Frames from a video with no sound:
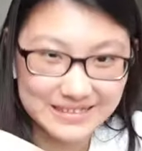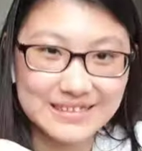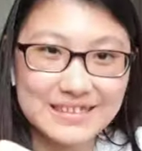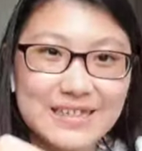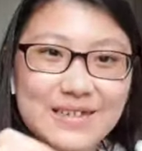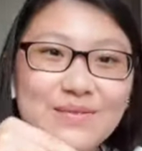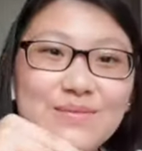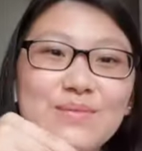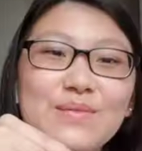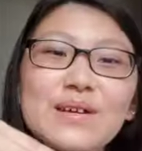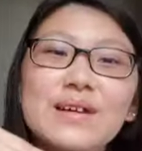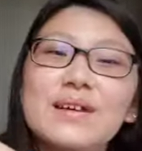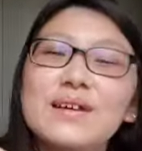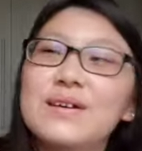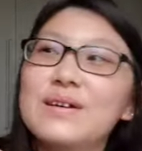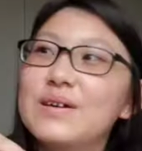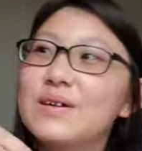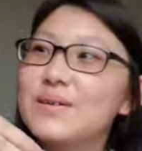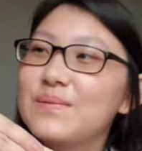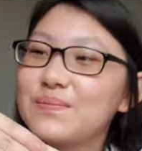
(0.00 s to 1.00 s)
it in.
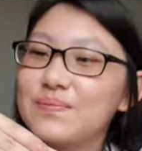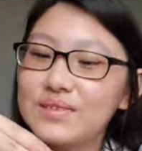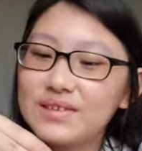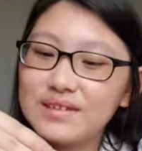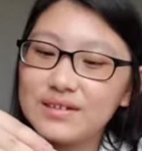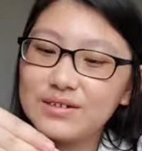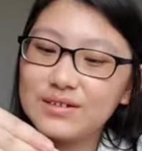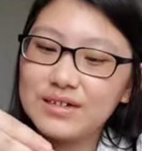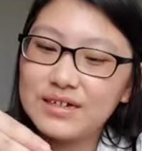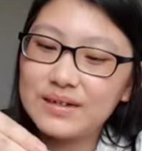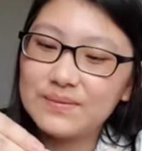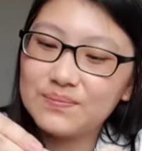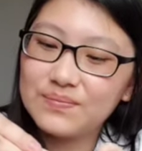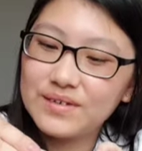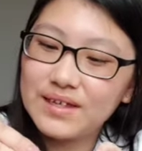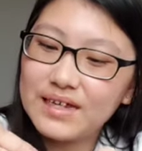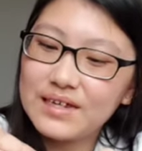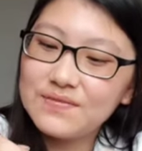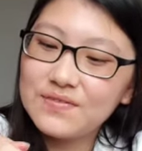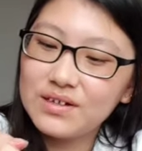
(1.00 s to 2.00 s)
Okay,
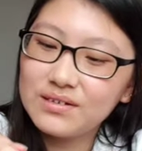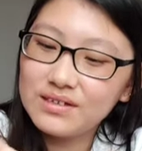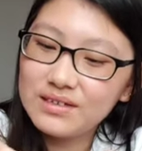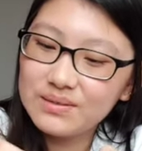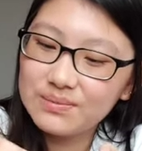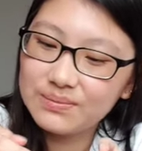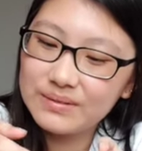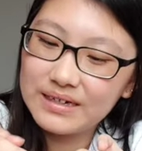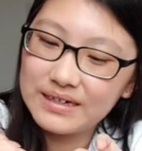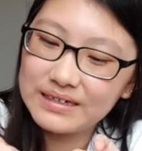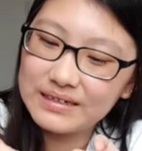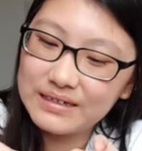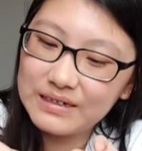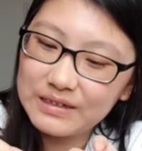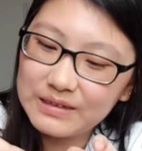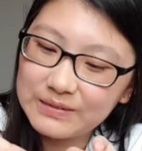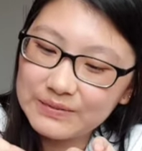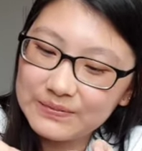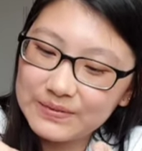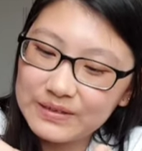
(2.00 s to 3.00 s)
I found this brand
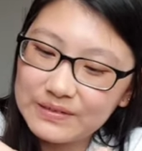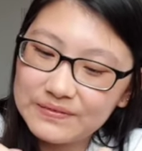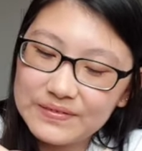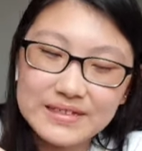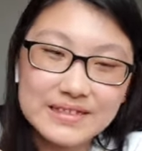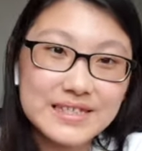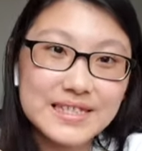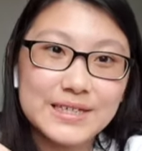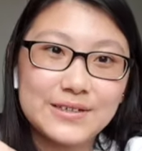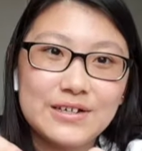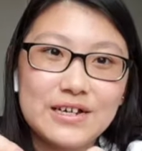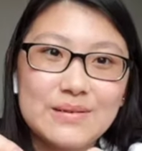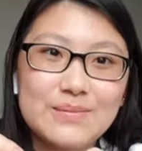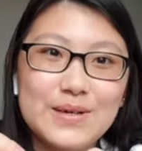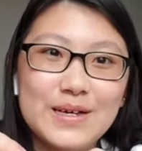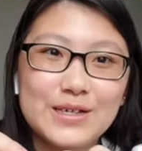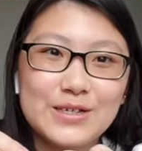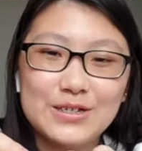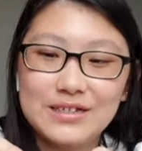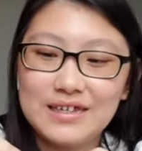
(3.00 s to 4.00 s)
off Instagram
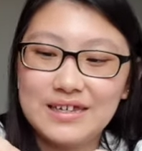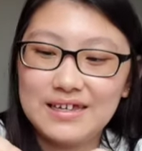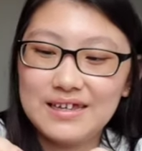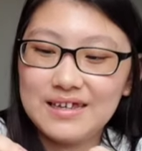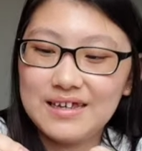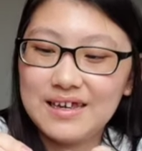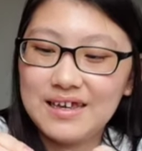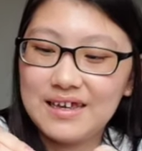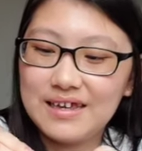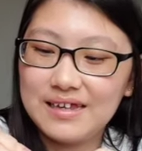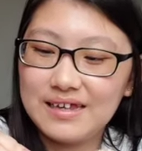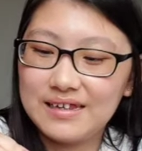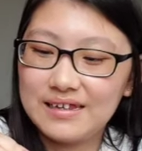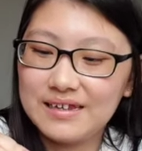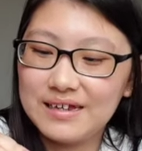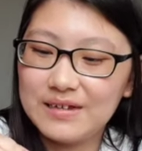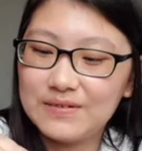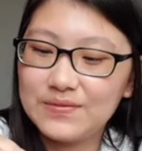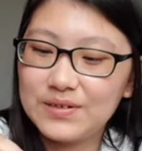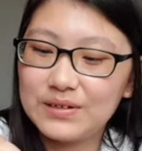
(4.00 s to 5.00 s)
actually, and
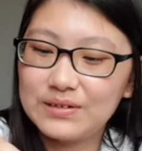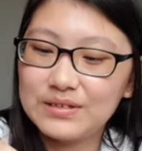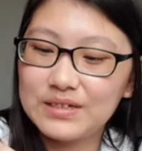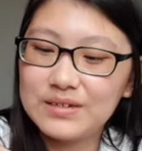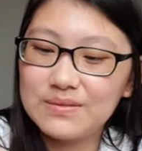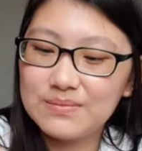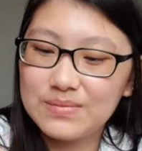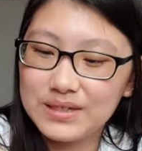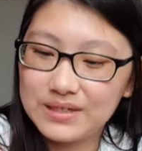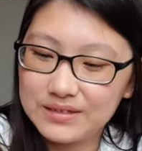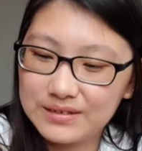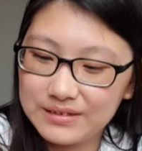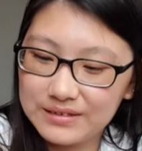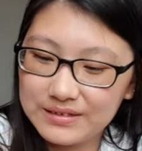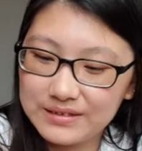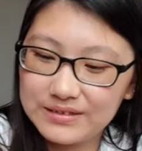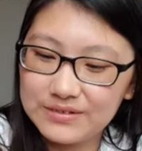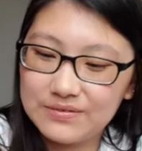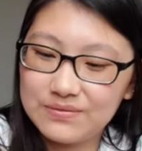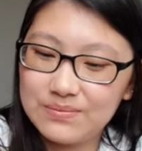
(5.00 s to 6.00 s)
I found it
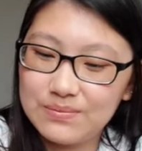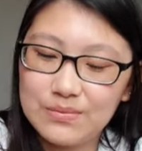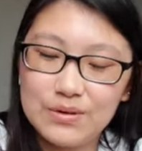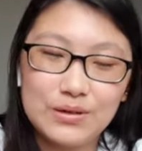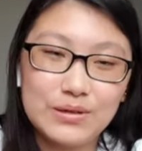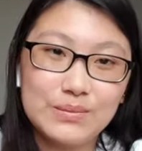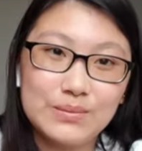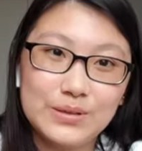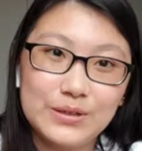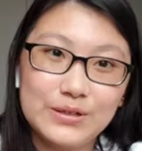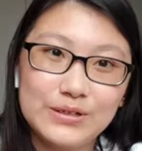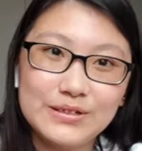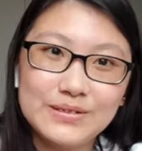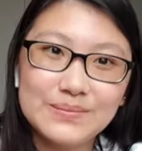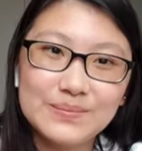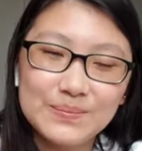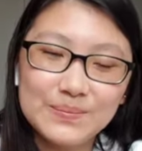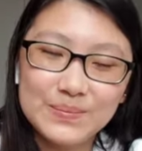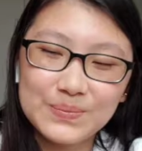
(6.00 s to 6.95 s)
because of Mongabong.